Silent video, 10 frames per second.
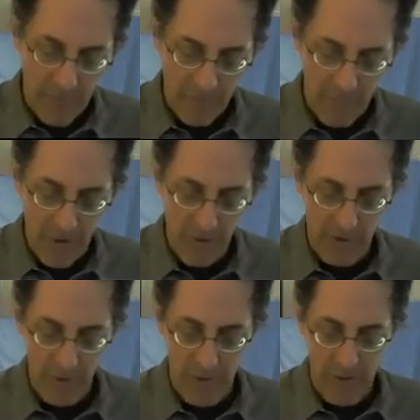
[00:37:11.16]
figures
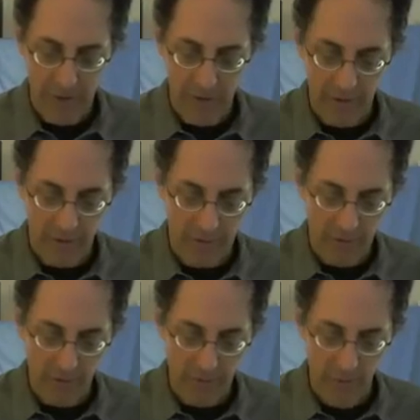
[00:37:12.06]
that look like this. So let's
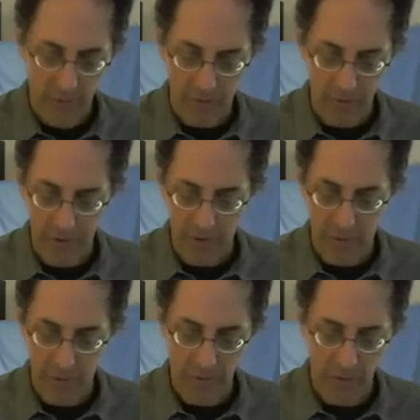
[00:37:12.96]
just focus on this
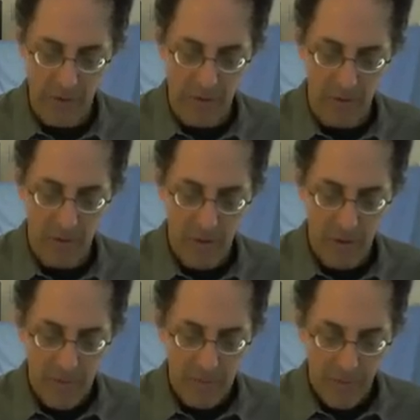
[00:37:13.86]
first one here.
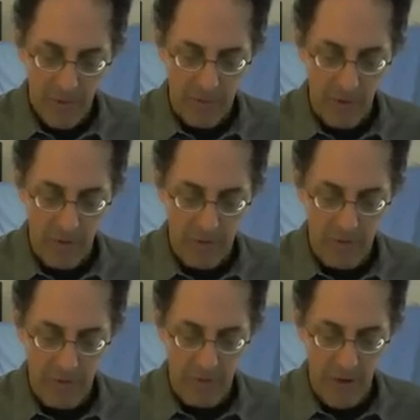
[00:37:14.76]
So this
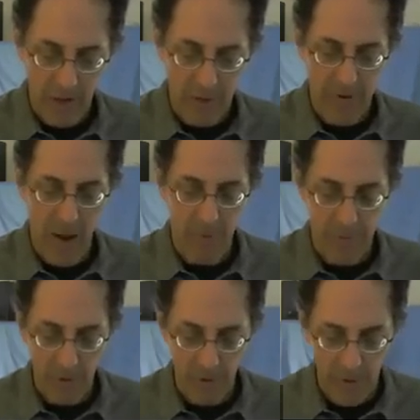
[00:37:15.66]
is the
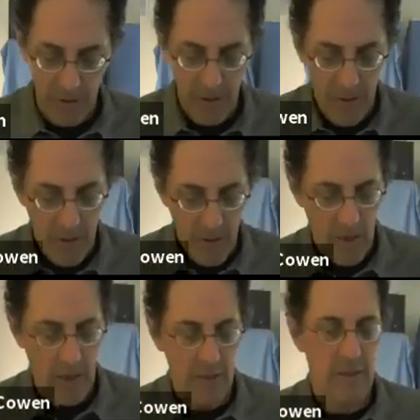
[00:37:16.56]
probability
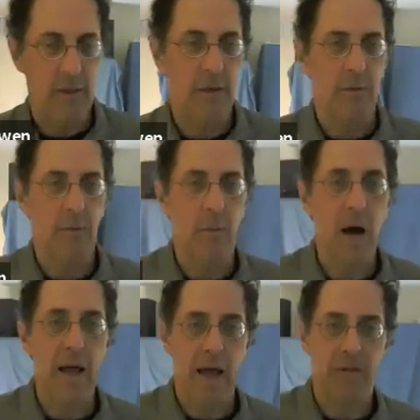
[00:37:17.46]
on the
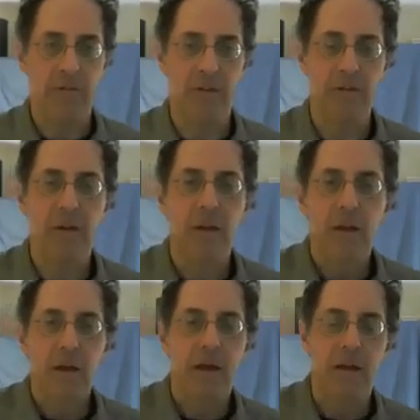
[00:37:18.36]
y-axis,
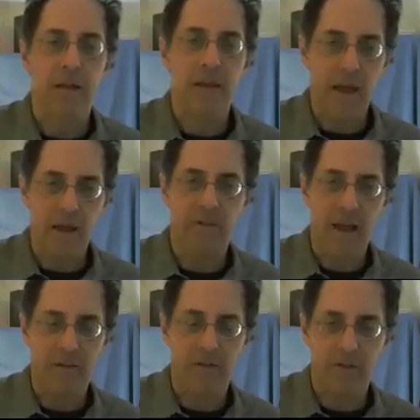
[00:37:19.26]
and on the
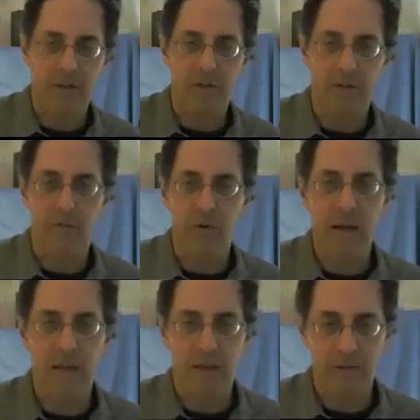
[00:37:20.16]
x-axis is the
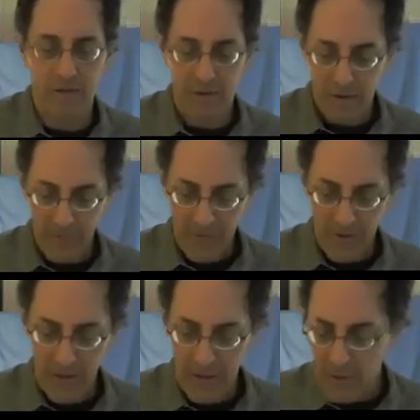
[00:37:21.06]
radius
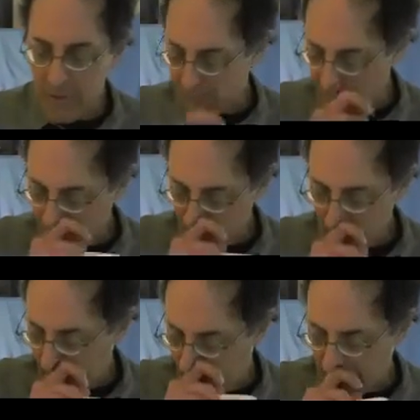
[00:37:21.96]
in units
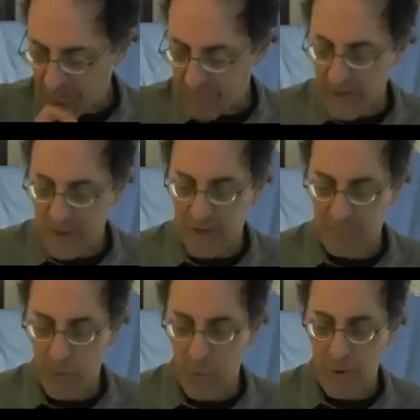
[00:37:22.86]
of the
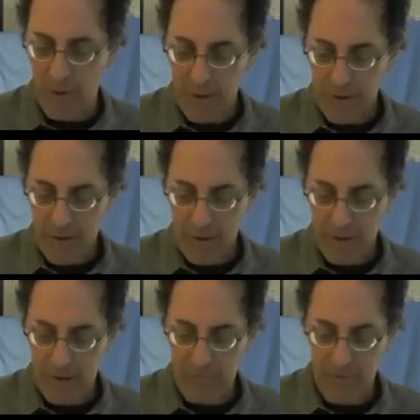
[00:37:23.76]
Bohr
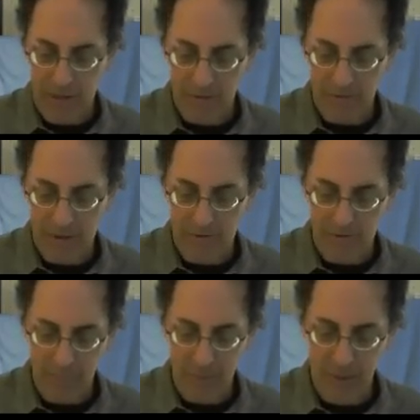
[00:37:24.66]
radius, a
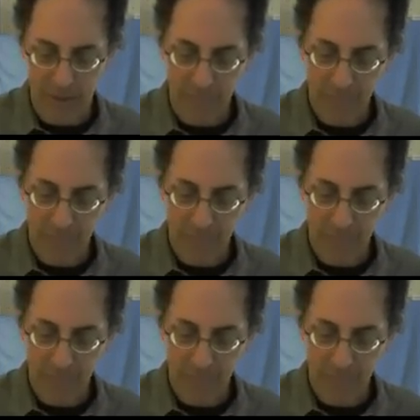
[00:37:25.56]
sub b.